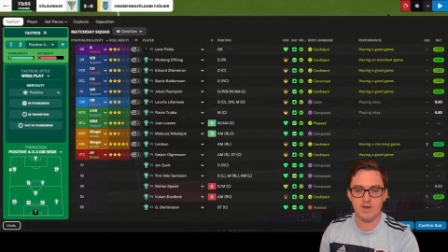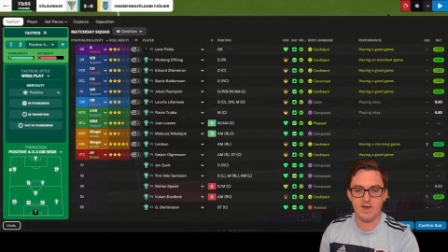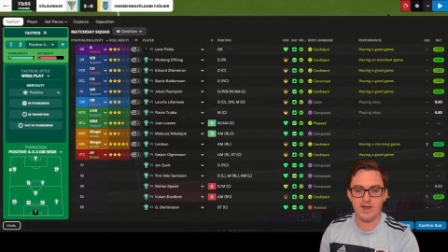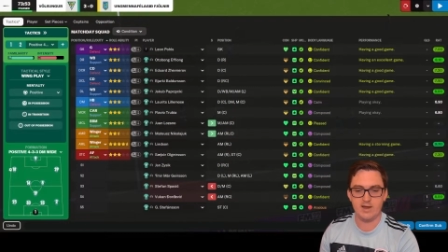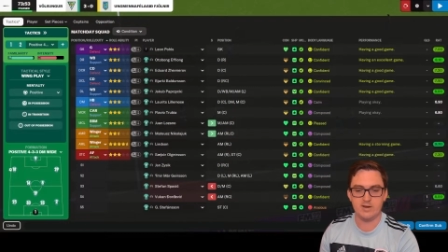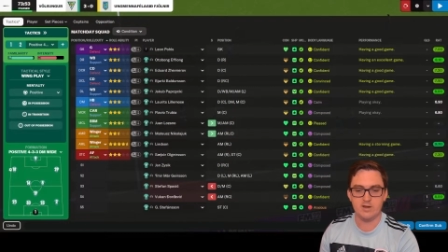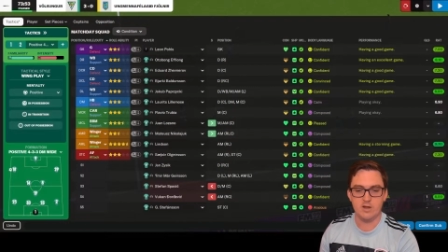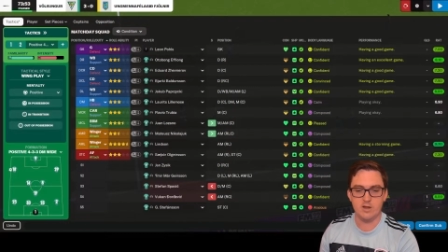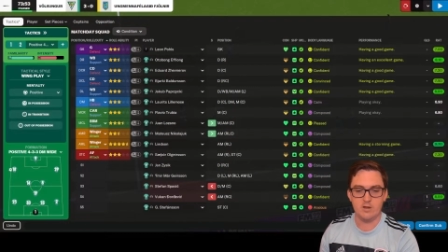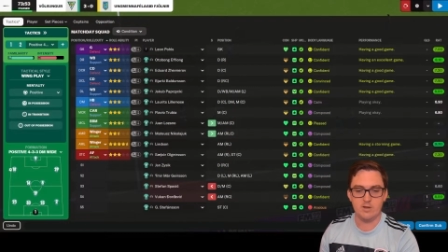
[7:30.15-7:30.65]

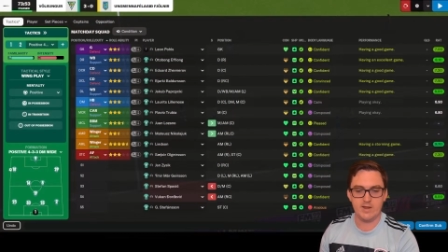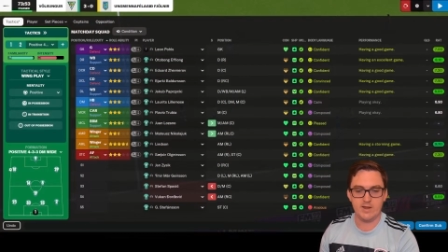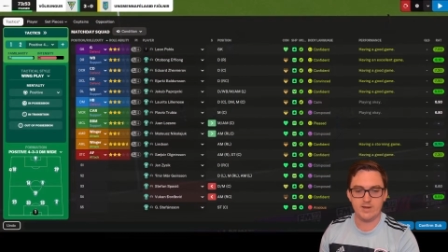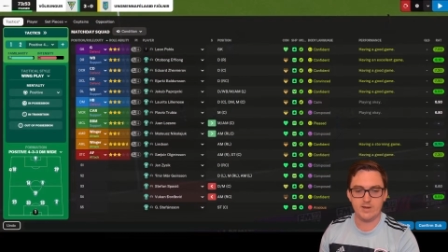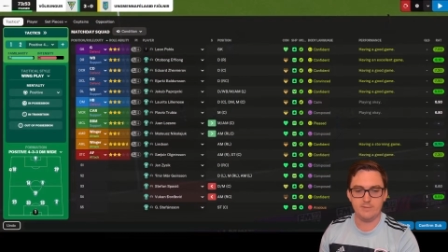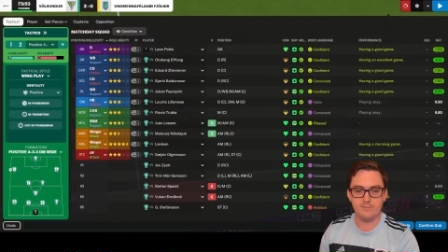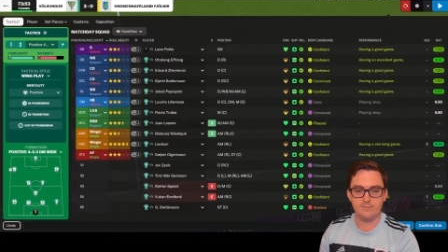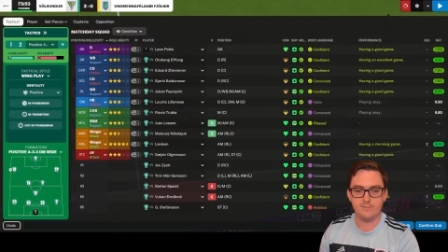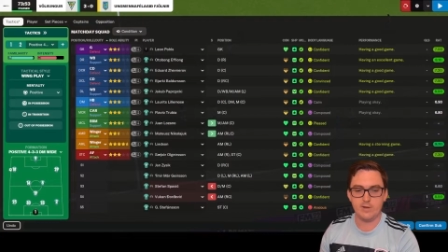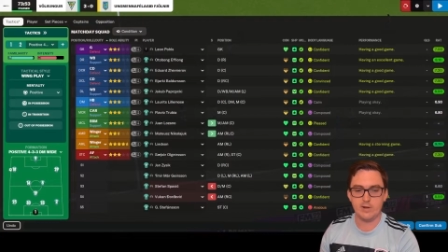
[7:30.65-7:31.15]
But in
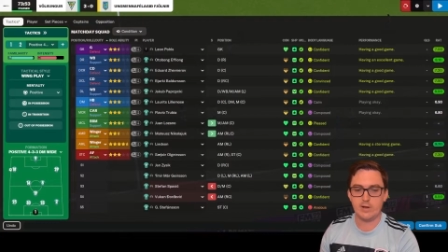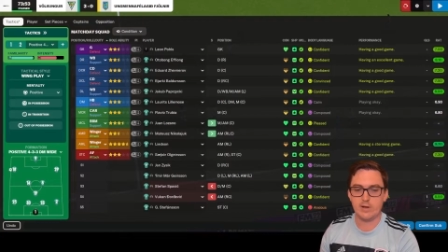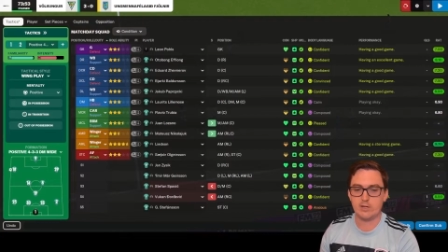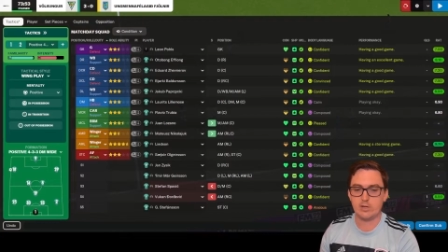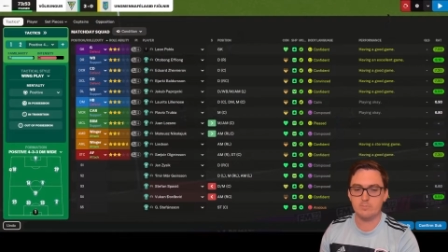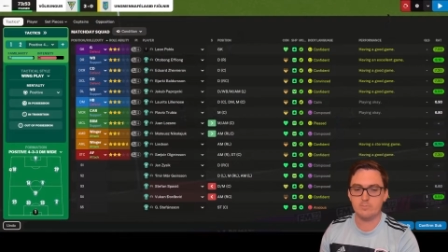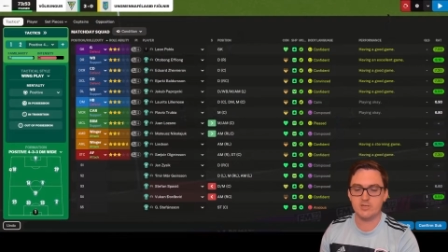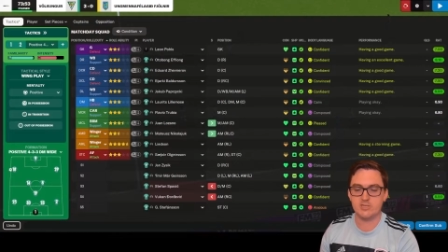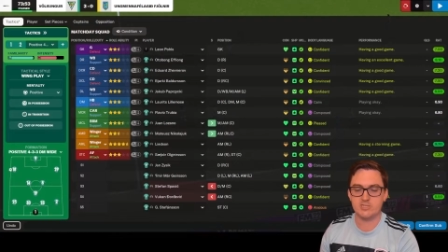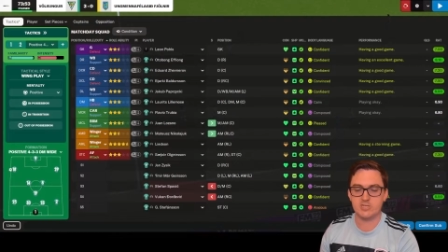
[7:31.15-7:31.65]
a very
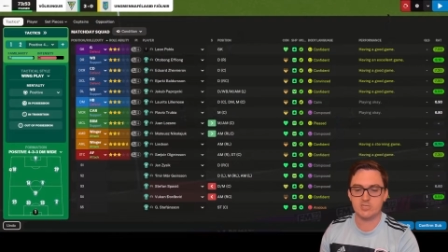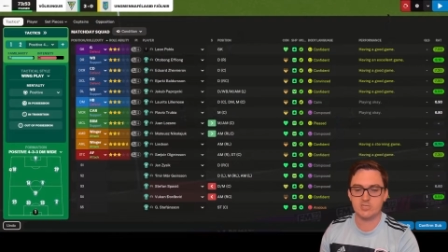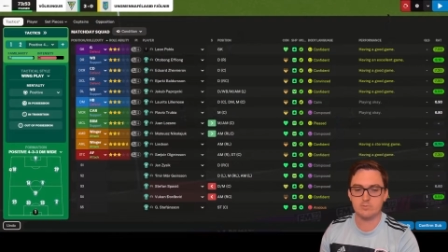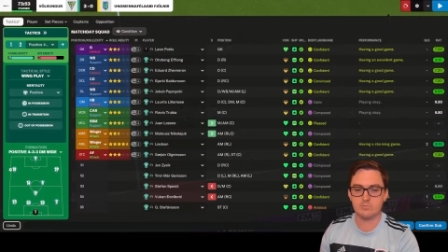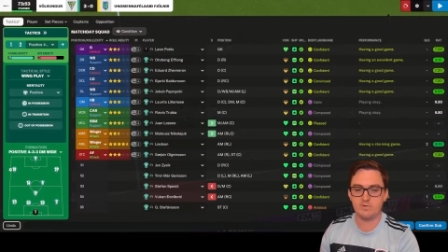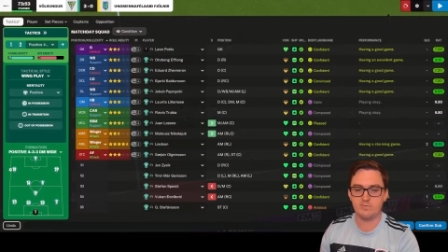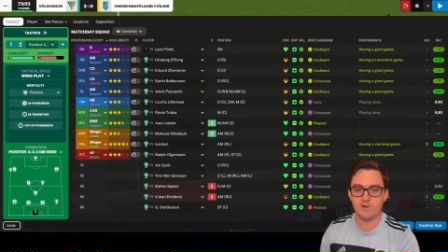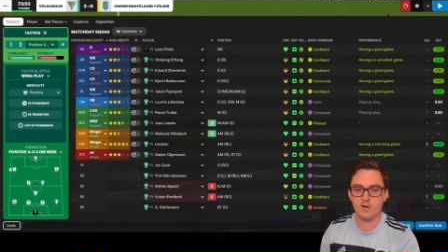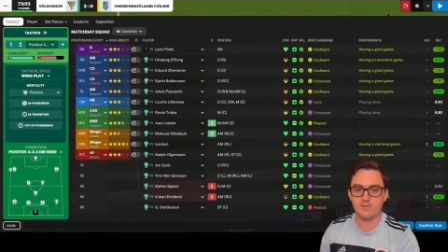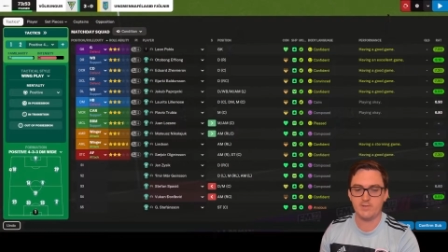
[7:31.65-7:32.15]
good
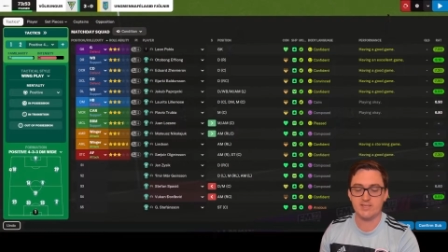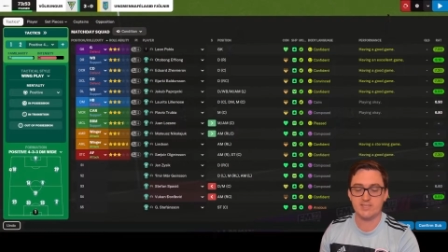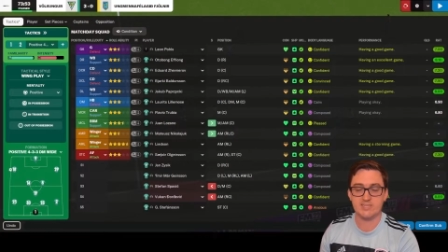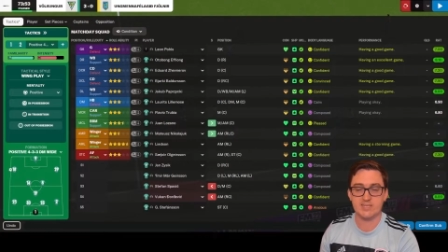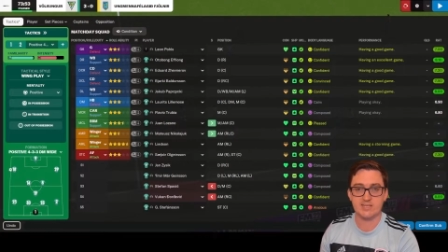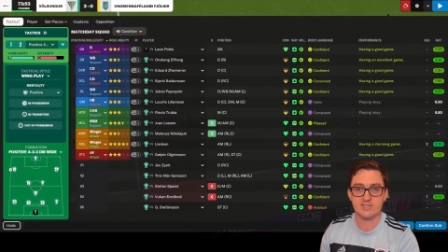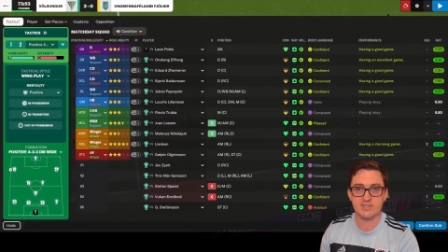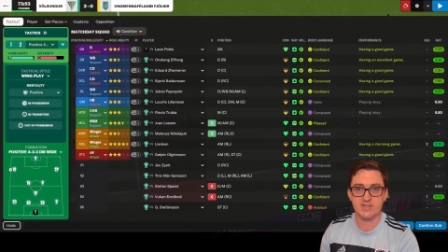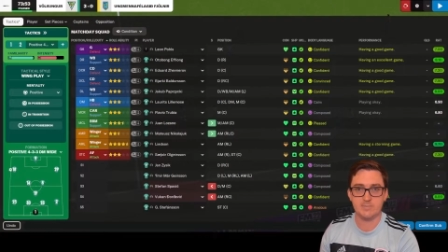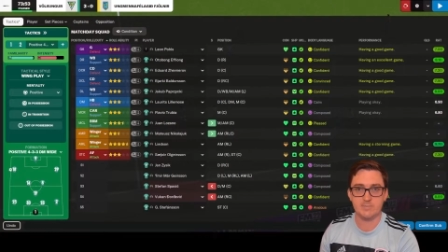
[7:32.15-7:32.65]
position with only
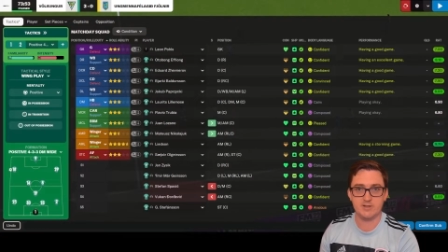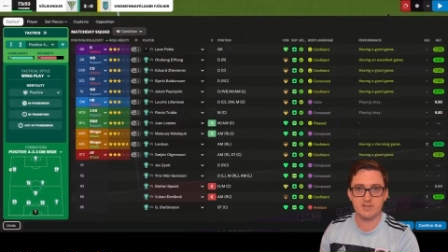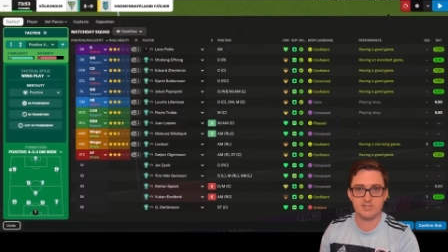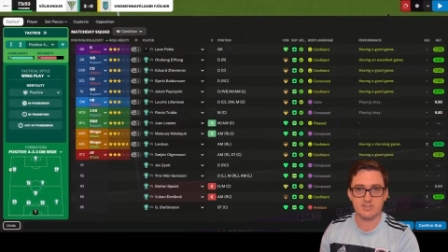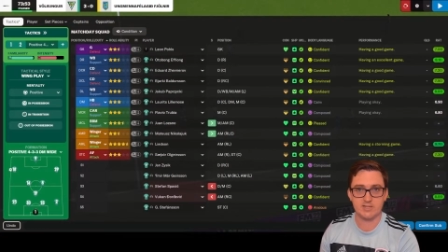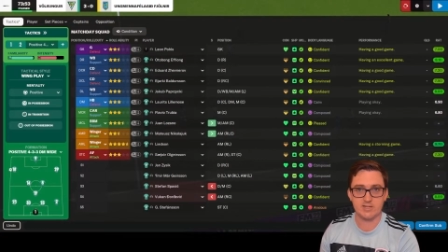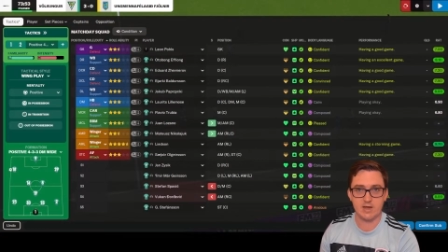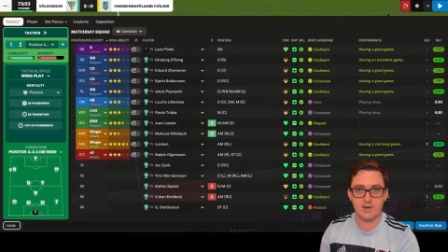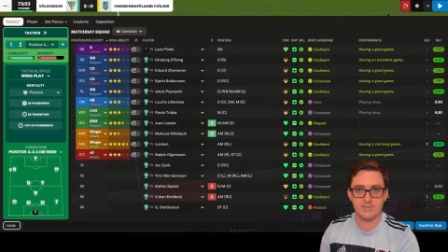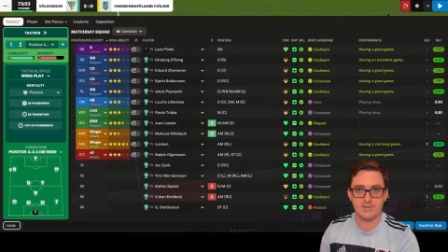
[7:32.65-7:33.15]
16
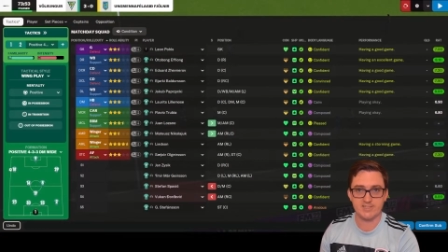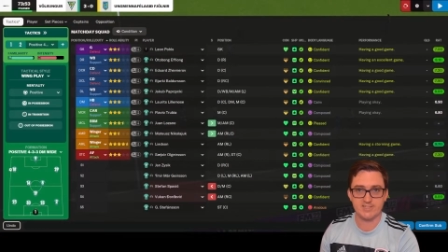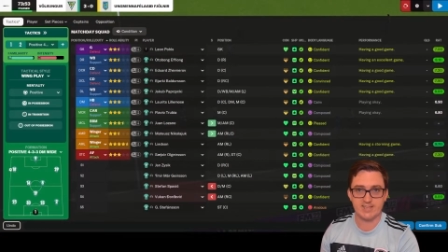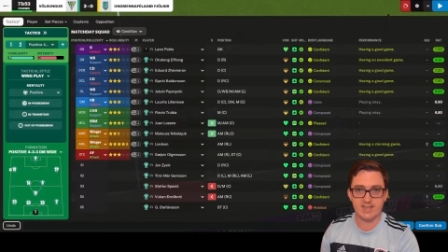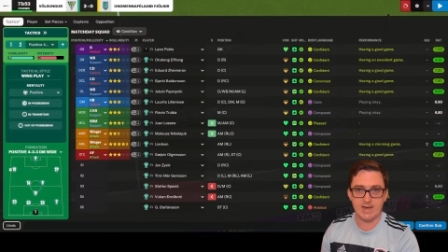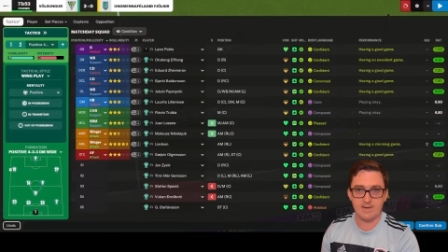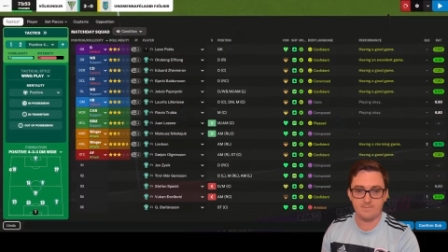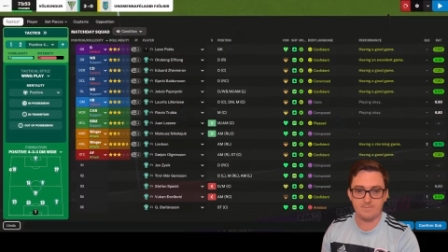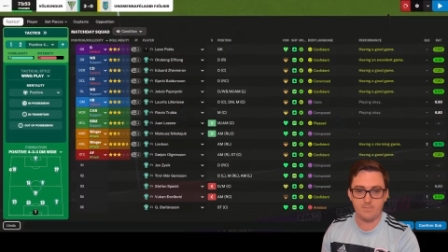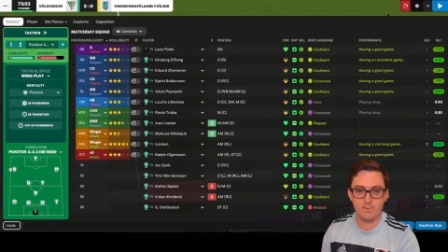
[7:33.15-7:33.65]
minutes to go in this
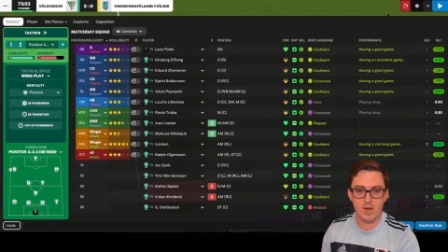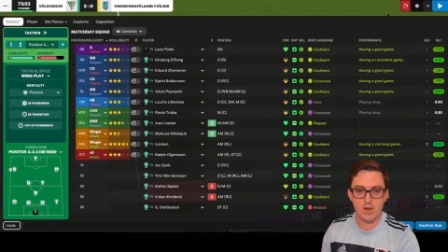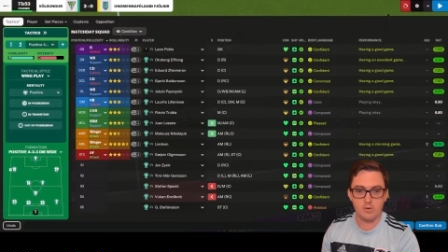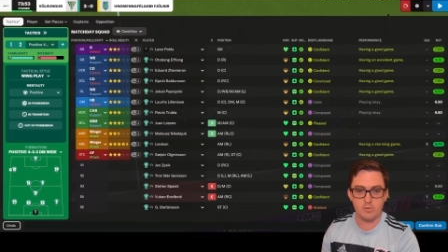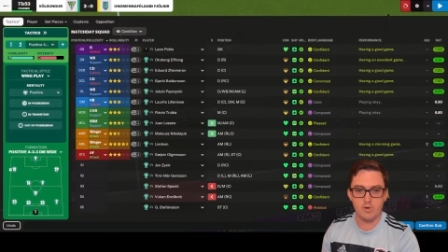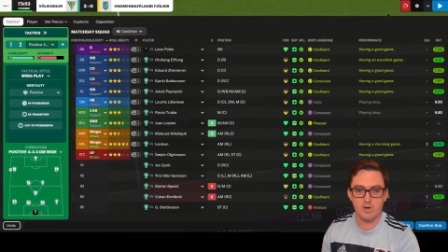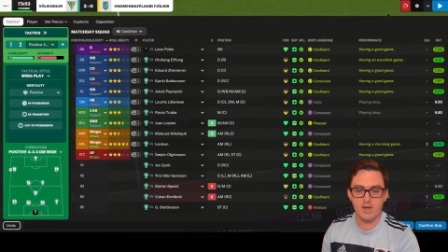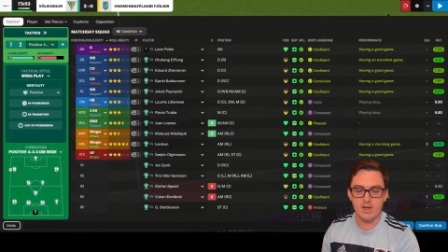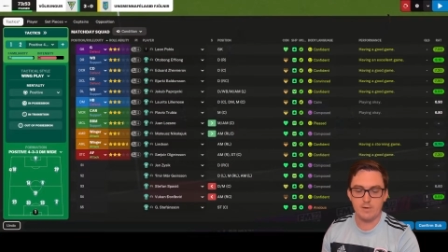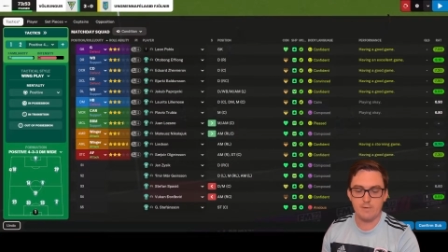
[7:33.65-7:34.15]
cup
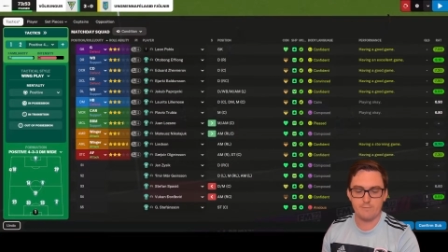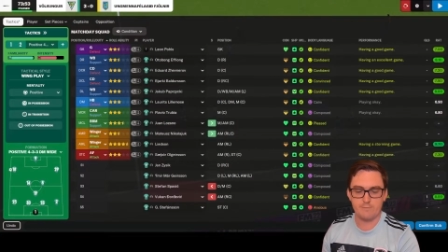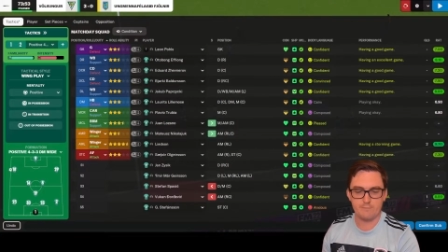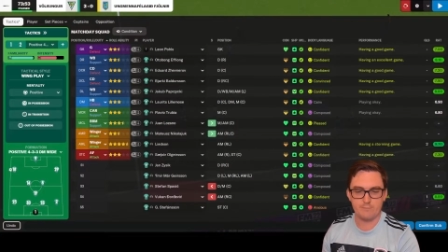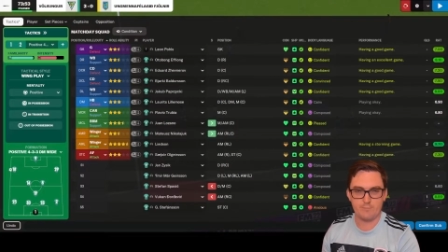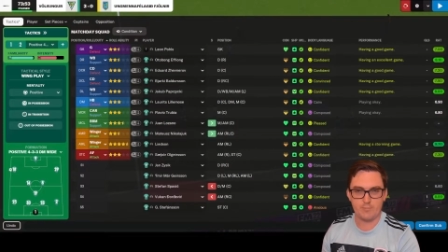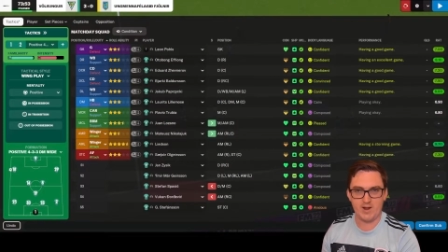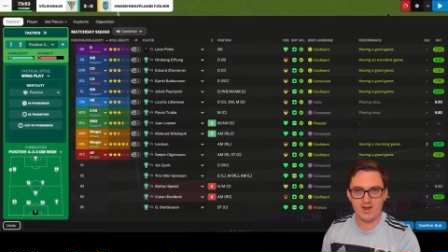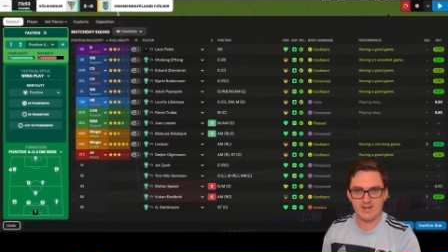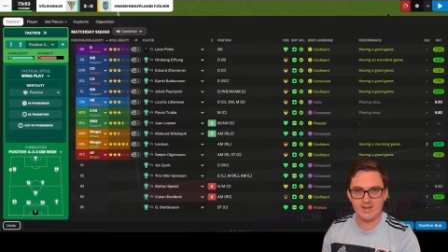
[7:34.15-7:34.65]
final.
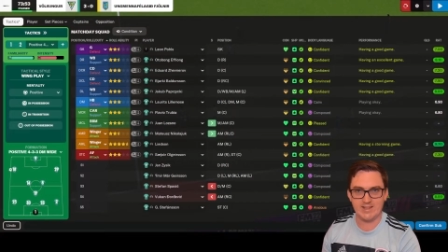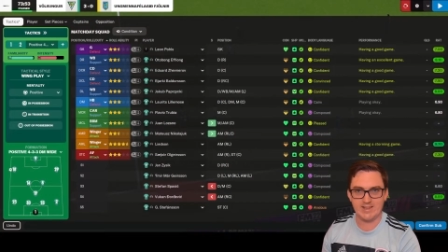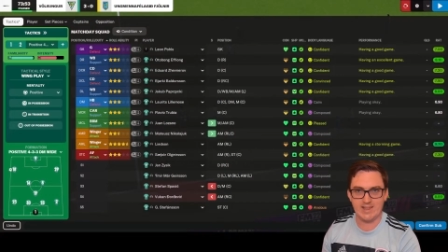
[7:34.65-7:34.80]
3-0